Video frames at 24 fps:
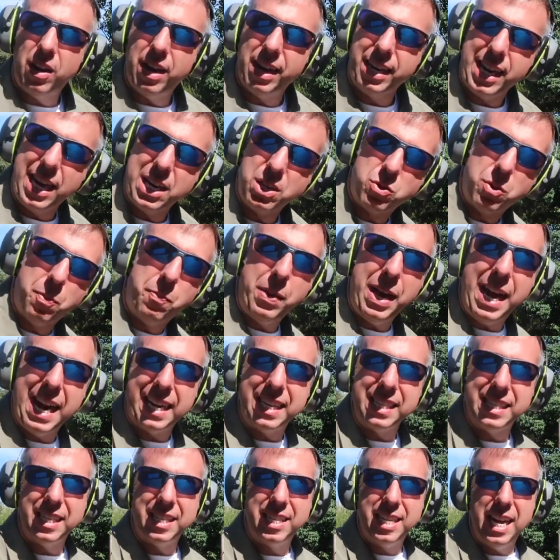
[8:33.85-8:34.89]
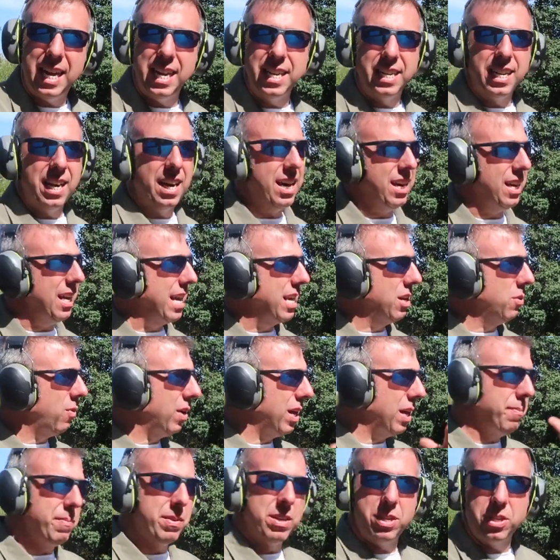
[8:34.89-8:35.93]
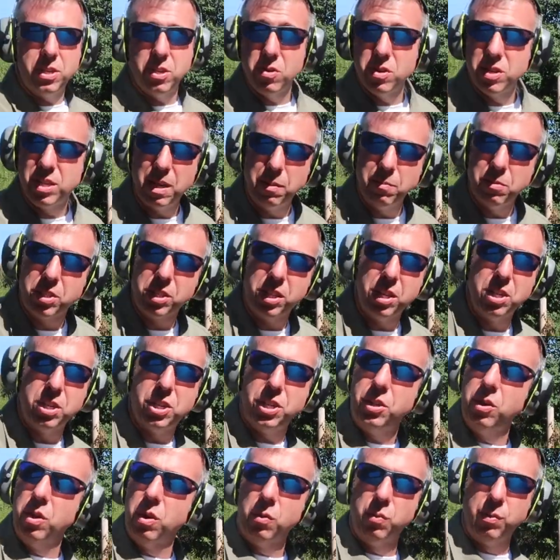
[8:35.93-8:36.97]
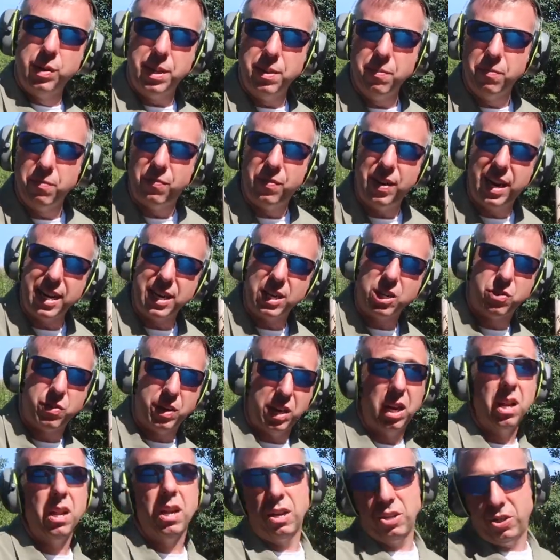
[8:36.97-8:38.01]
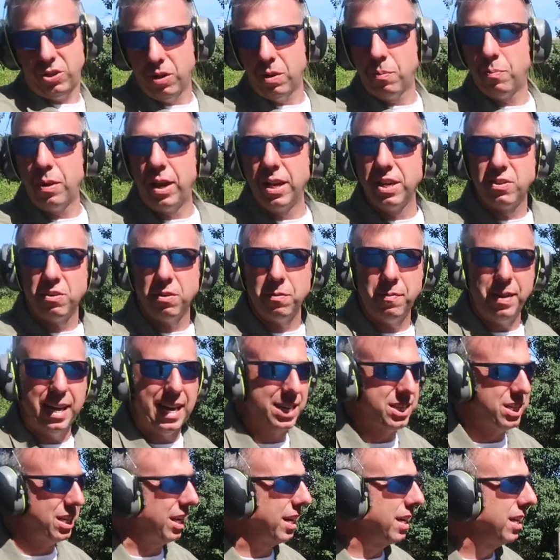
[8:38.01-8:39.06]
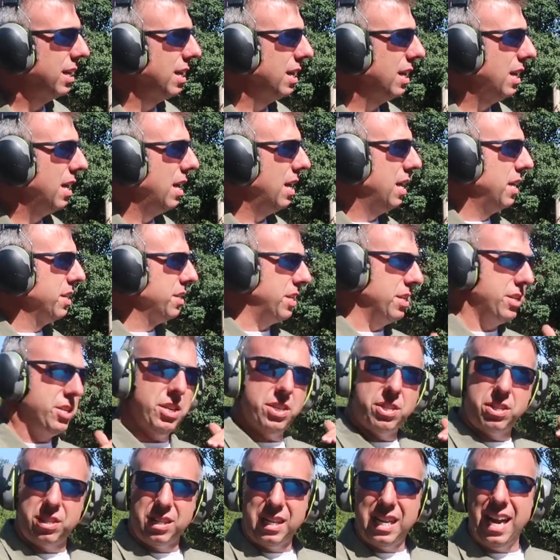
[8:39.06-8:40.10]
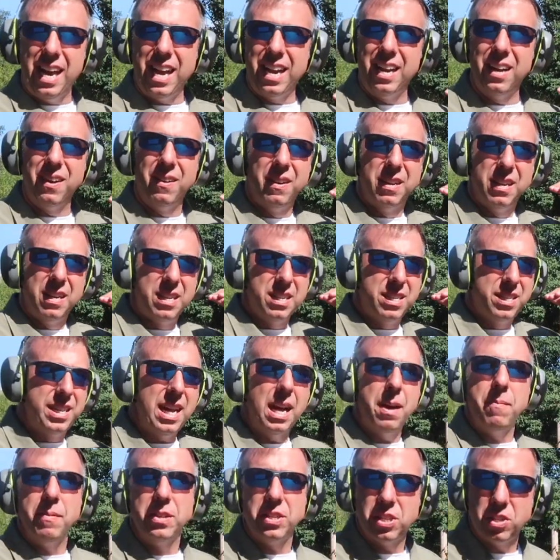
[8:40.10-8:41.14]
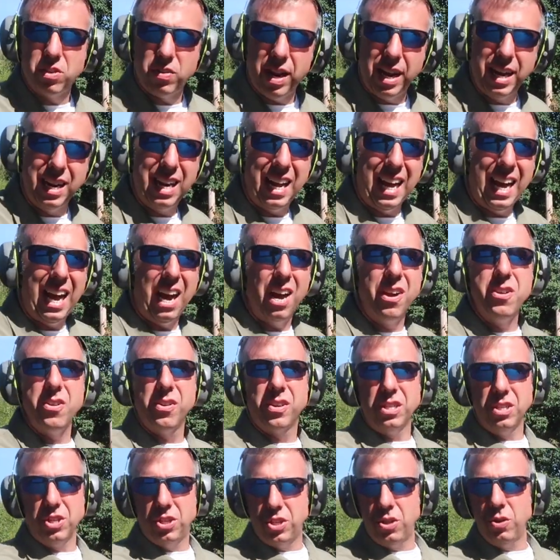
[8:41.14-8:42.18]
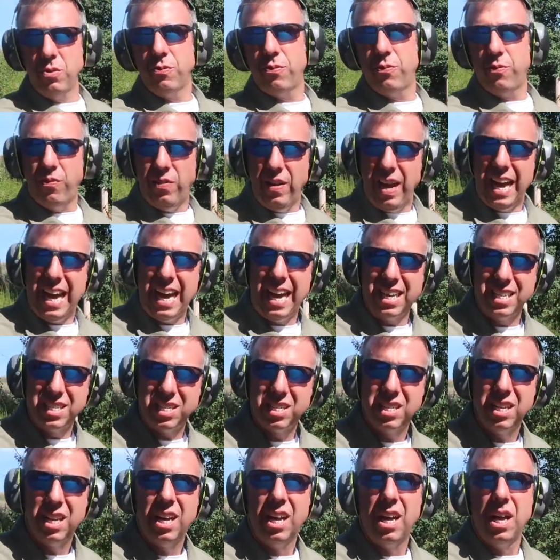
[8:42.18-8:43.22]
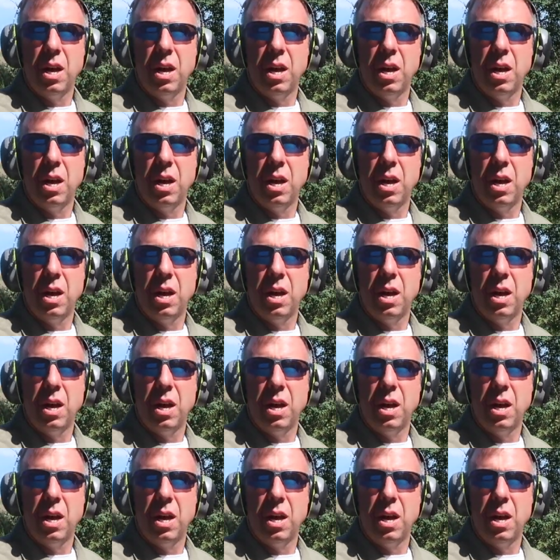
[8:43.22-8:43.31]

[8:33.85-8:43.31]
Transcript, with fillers: All right guys, we're back at the ten yard line, and what I'm gonna do is I'm just gonna shoot a rhythm fire drill. I'll shoot a bunch of them actually, to just kind of demonstrate how you can shoot fast